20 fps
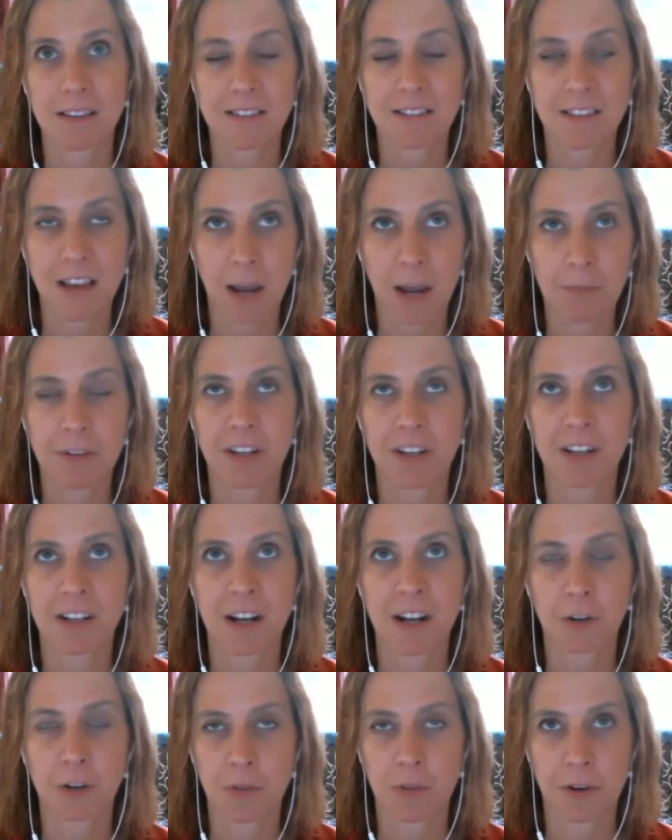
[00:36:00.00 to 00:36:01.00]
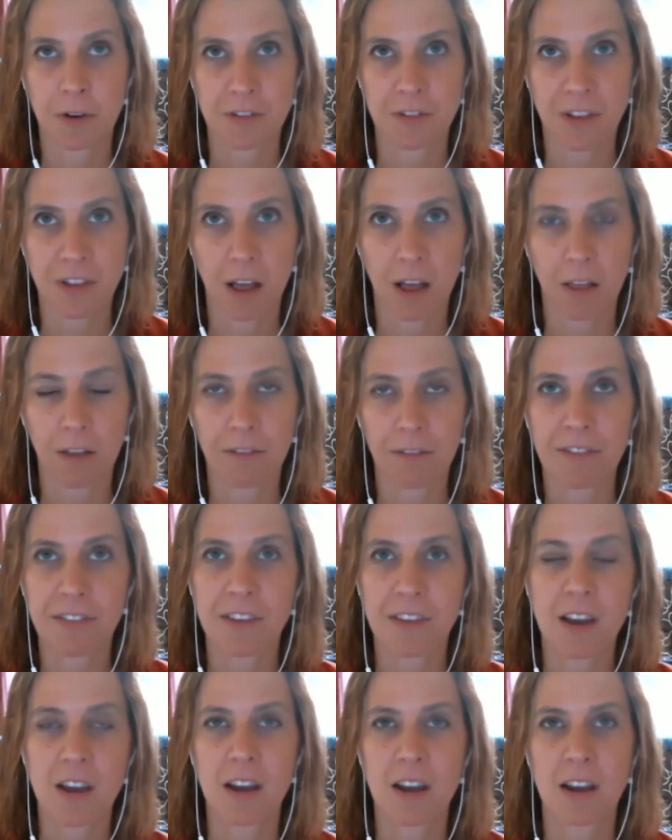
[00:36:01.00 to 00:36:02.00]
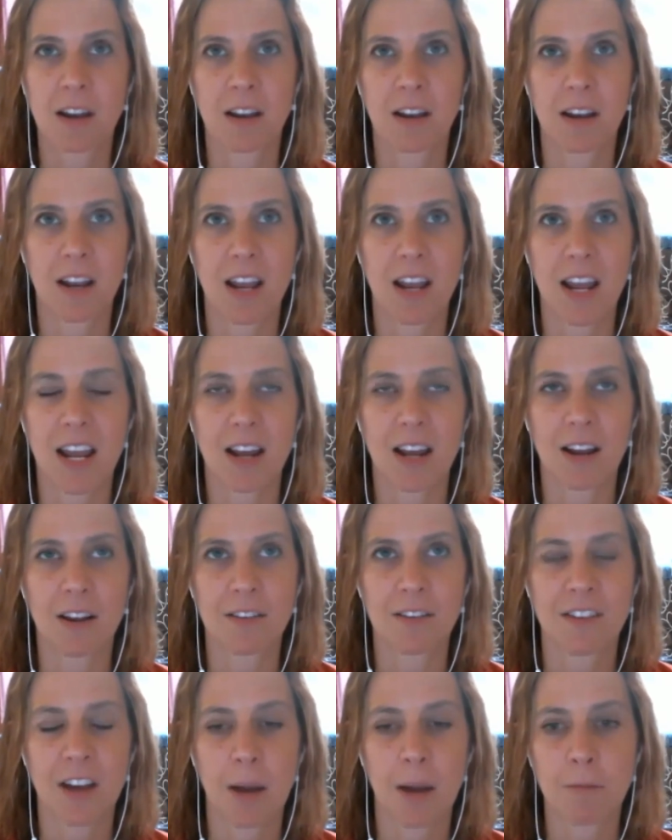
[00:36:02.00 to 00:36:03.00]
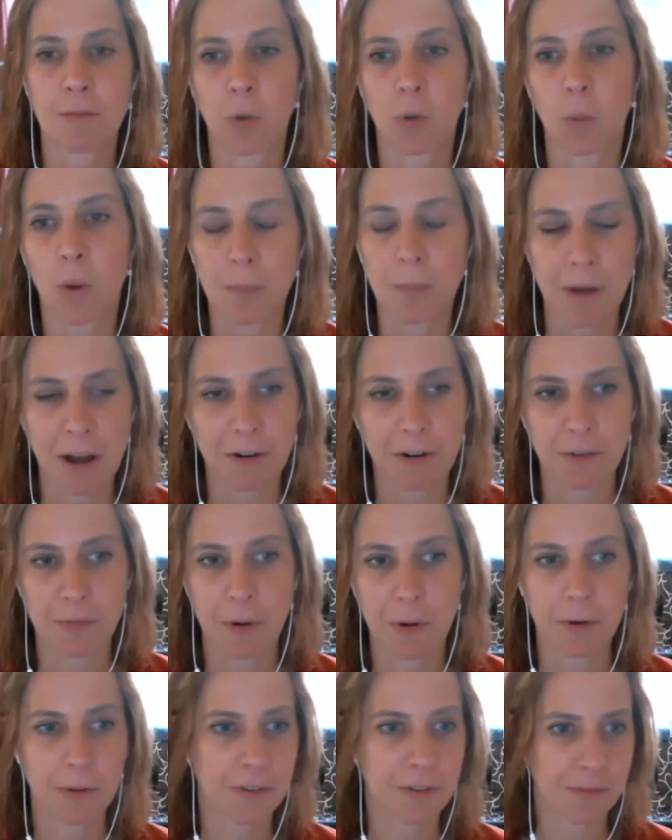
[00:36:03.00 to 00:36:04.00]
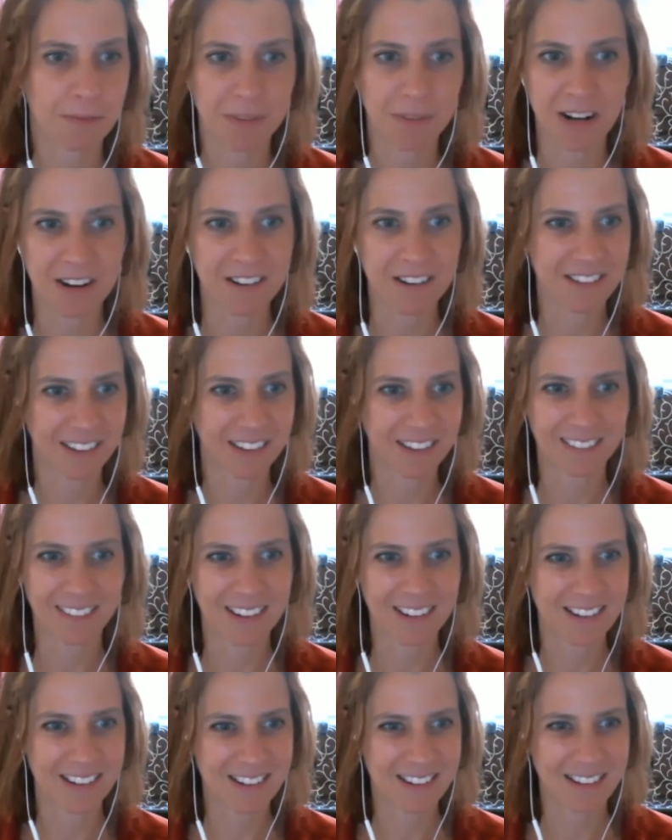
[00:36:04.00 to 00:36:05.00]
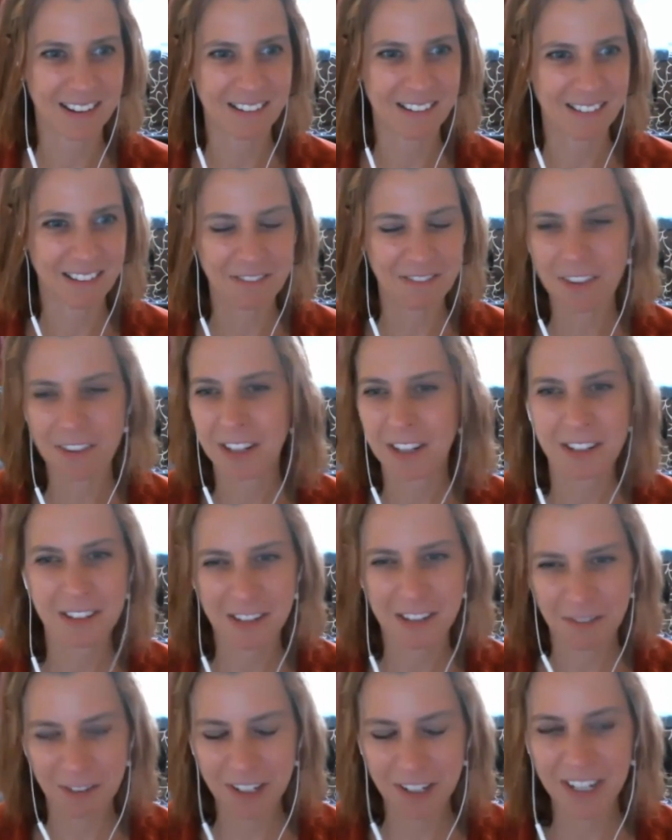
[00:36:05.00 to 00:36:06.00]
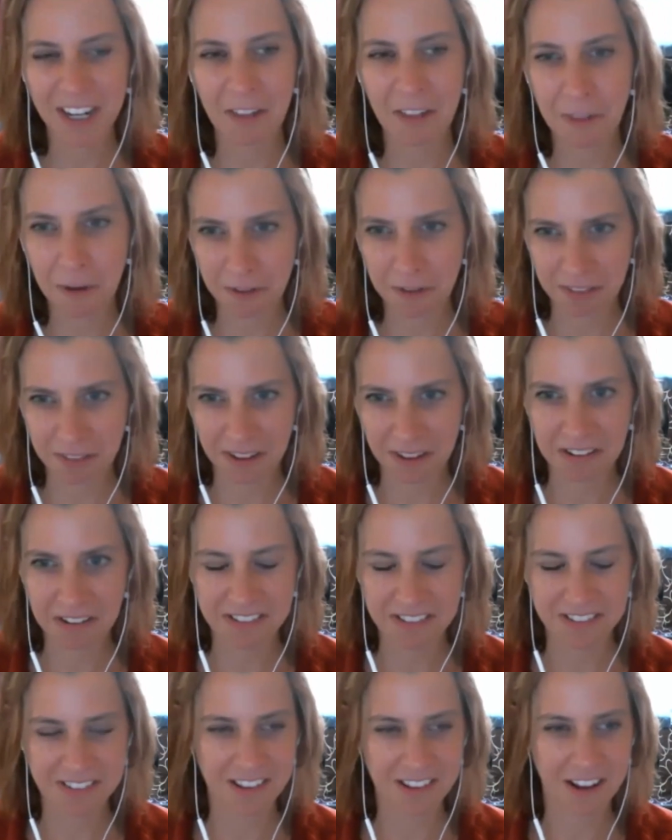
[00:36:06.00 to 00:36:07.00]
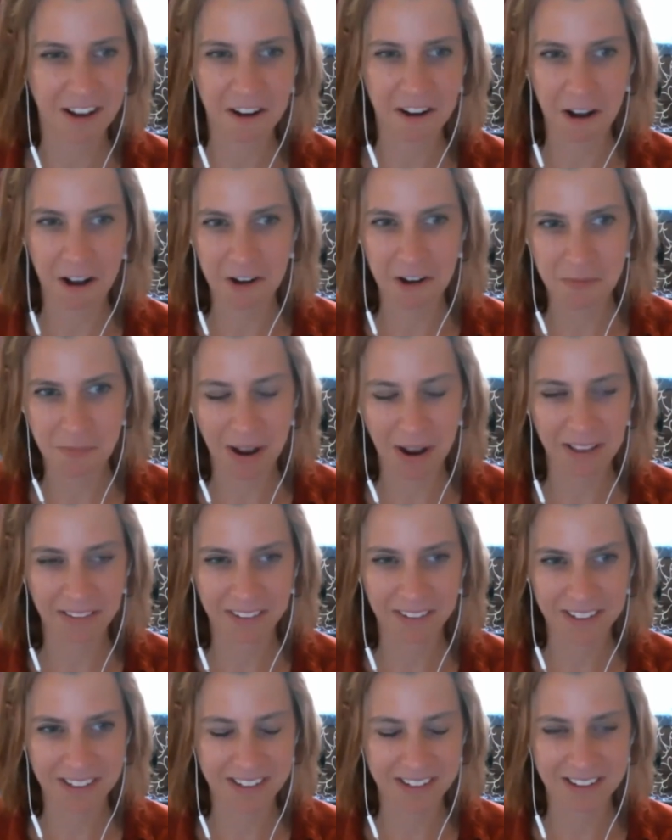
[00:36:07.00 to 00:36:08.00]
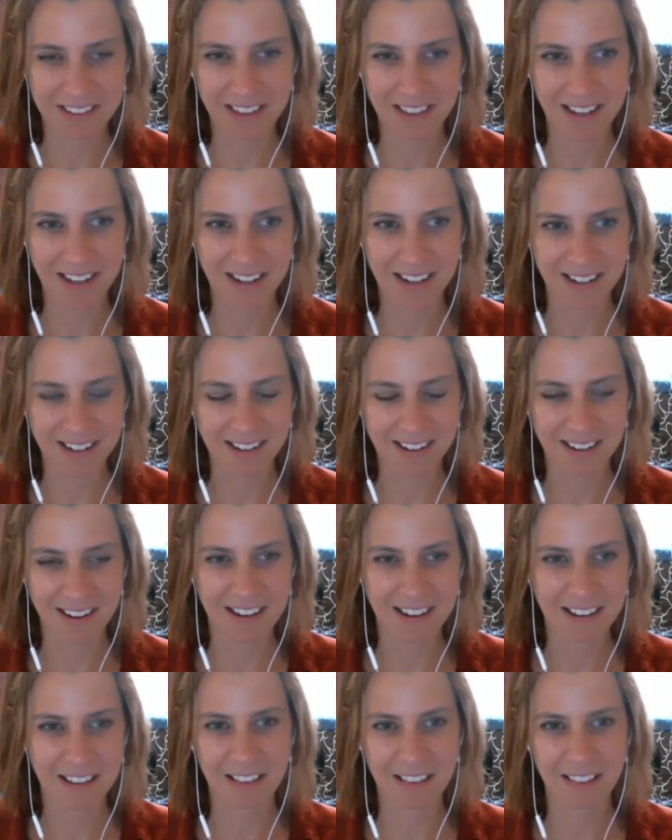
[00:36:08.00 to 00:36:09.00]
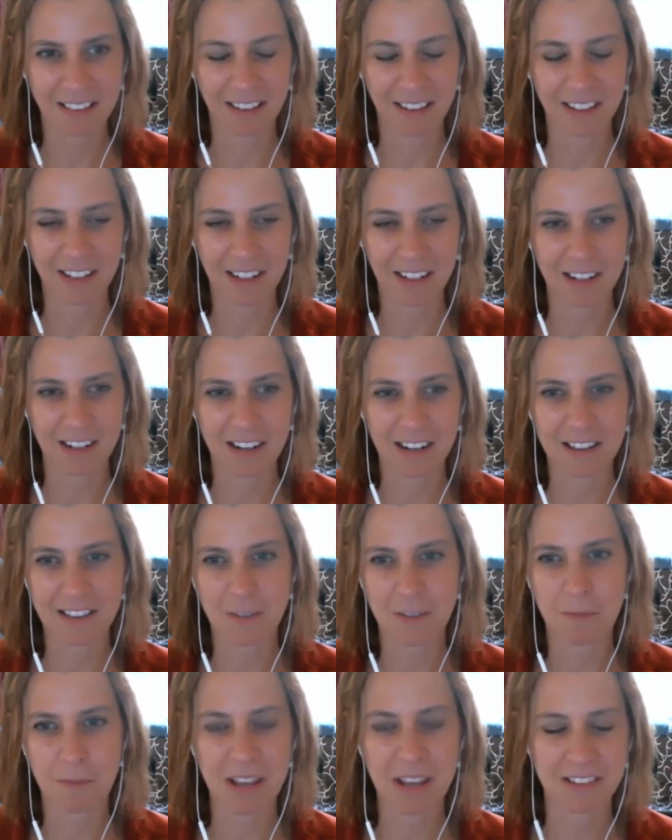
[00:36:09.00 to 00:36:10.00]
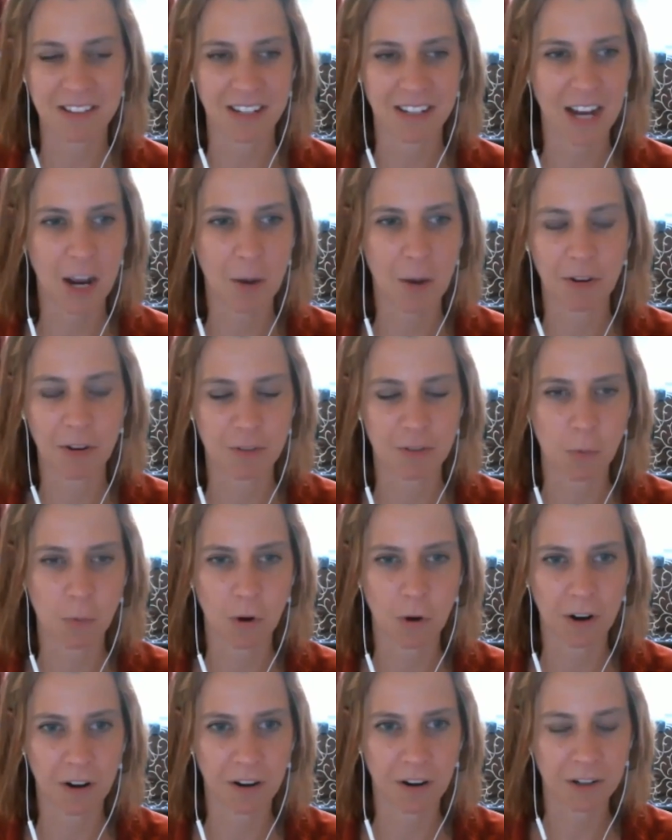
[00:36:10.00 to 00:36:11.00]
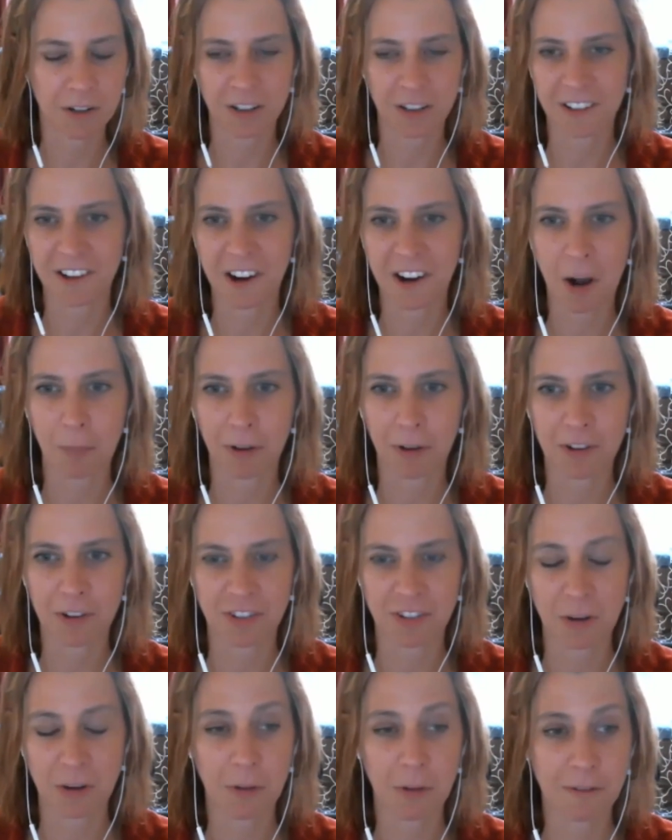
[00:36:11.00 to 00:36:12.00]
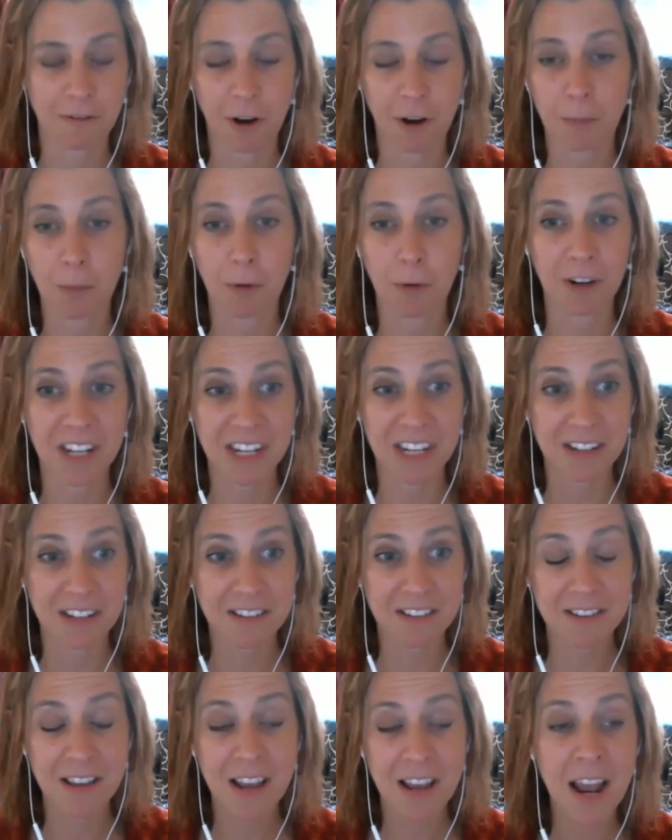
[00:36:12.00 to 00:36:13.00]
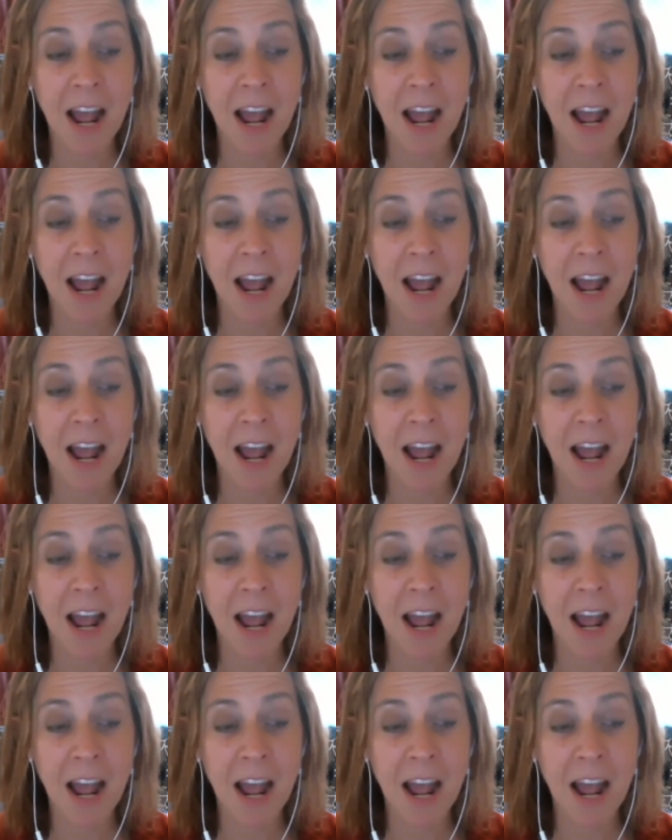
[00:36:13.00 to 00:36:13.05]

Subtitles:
time to connect with ourselves, and time for what matters most. It's like that. If you can get those things on autopilot, then it's like, it's amazing how much more you can accomplish, and with far more ease.